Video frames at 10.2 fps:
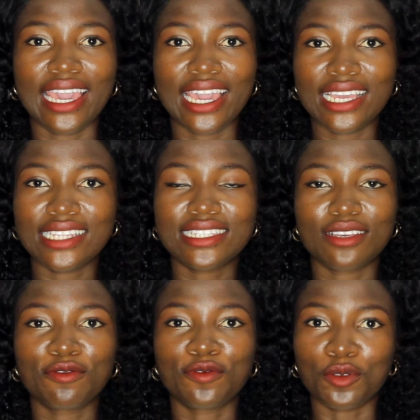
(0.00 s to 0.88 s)
eat
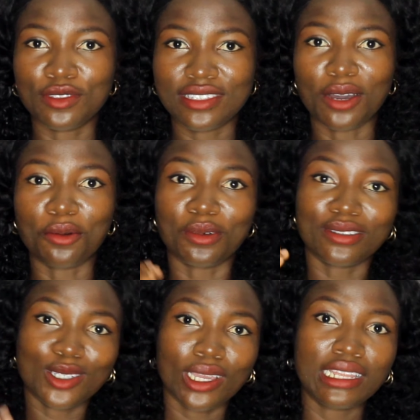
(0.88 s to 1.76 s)
foods that will
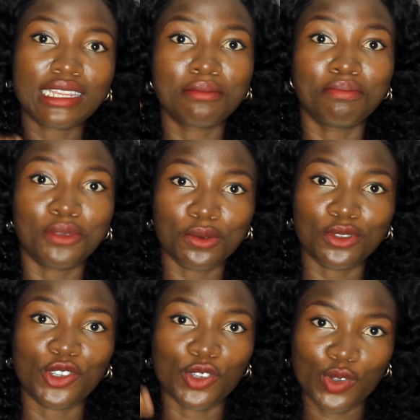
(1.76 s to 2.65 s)
steadily
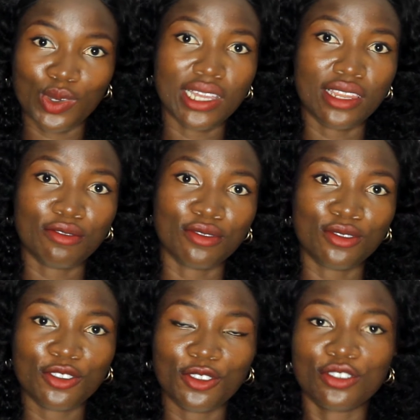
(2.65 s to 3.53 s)
build your sugar level,
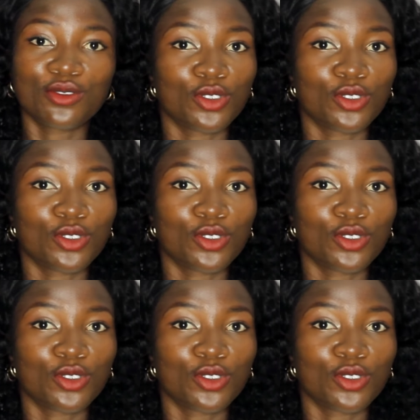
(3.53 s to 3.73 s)
not just